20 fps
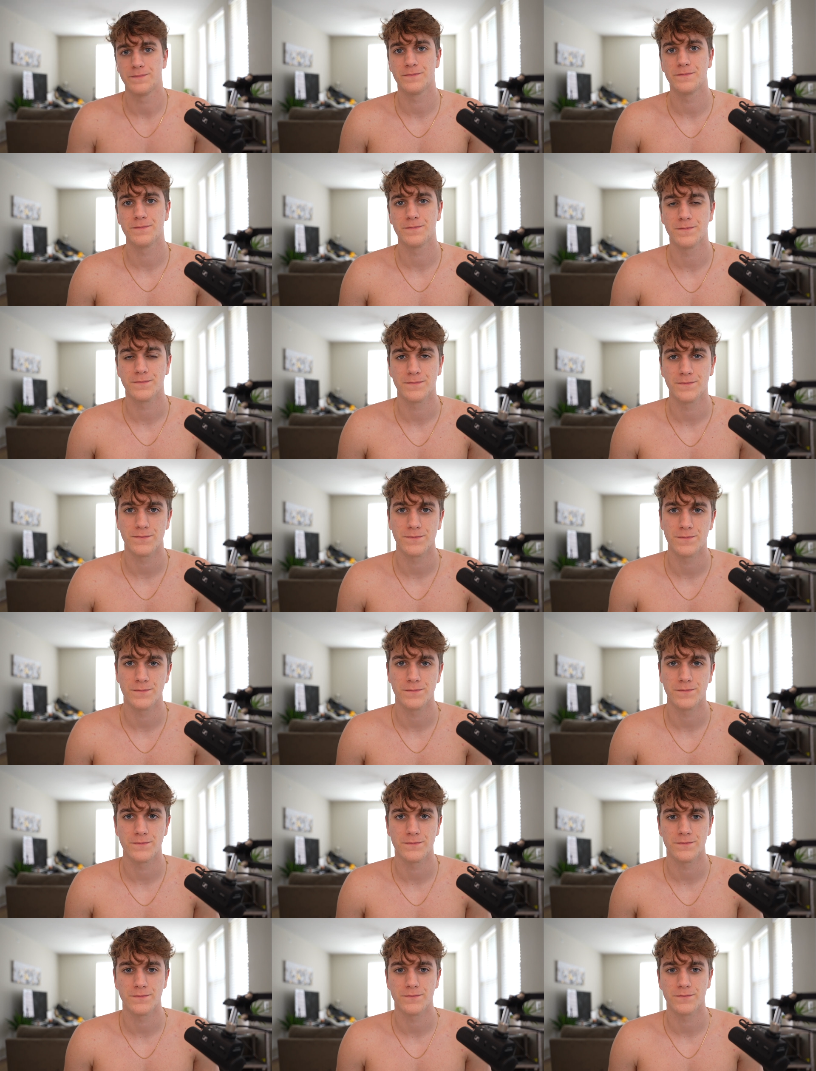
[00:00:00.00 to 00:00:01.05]

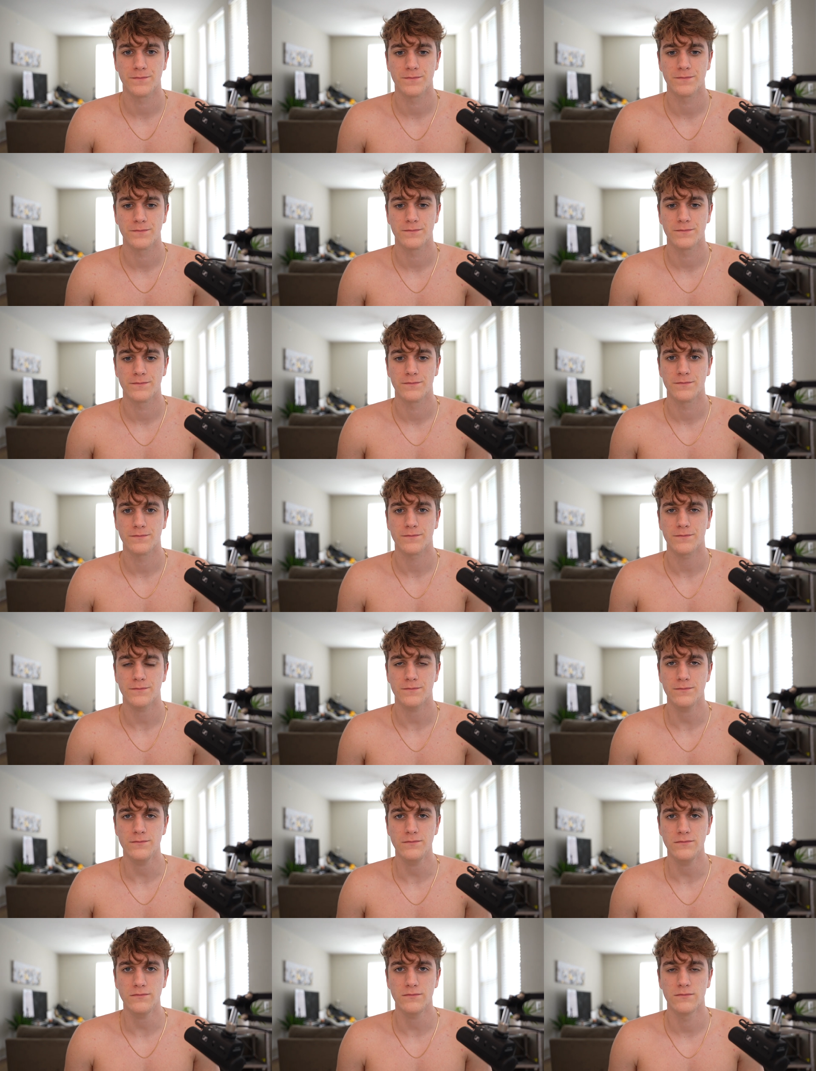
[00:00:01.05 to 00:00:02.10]

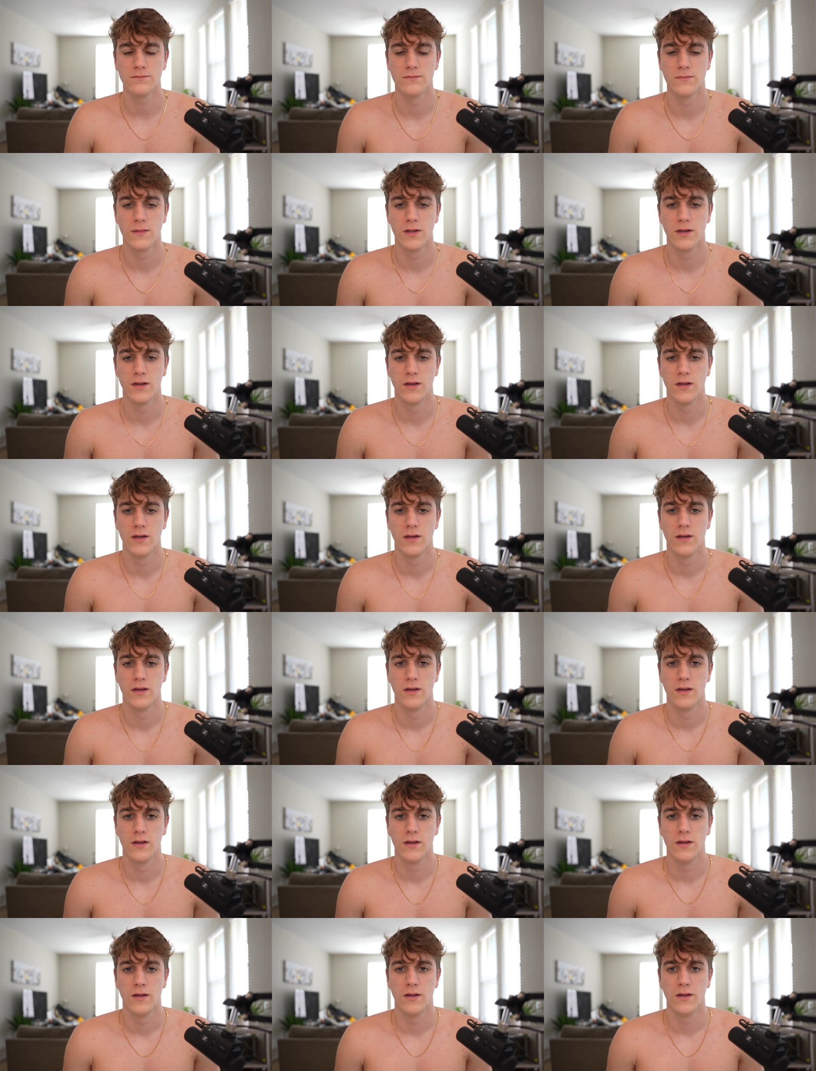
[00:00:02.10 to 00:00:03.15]

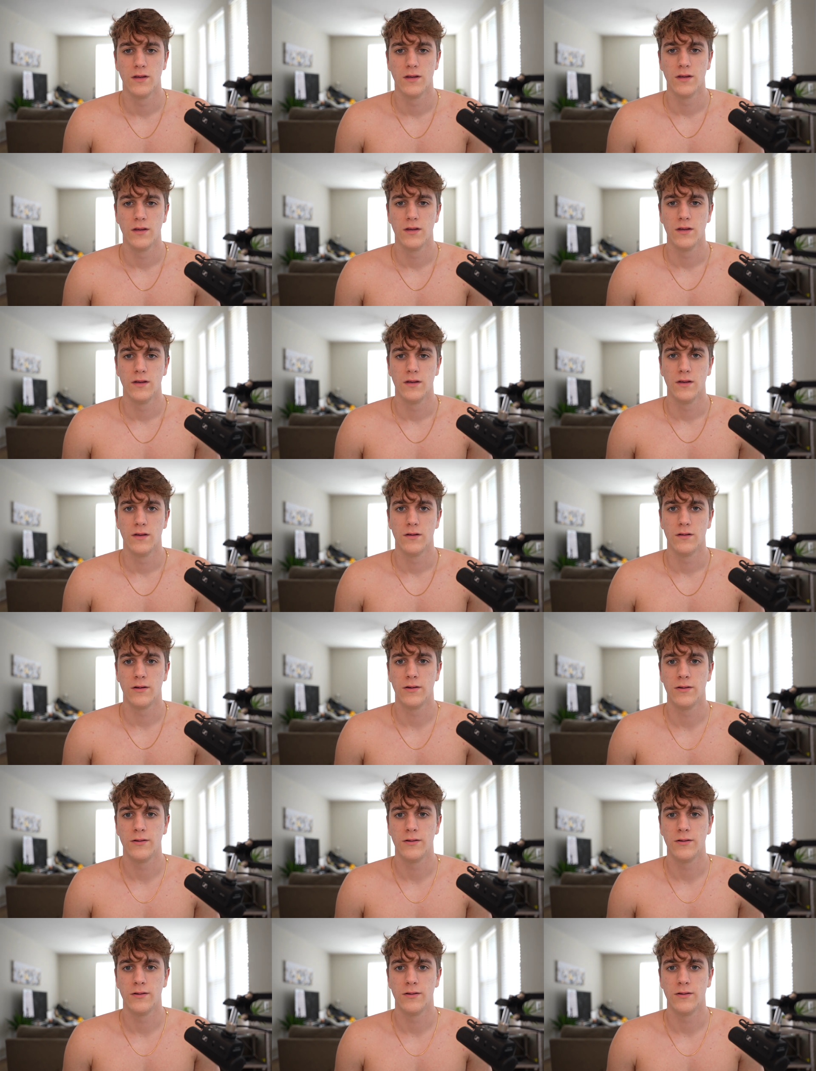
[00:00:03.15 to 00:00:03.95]
[no speech]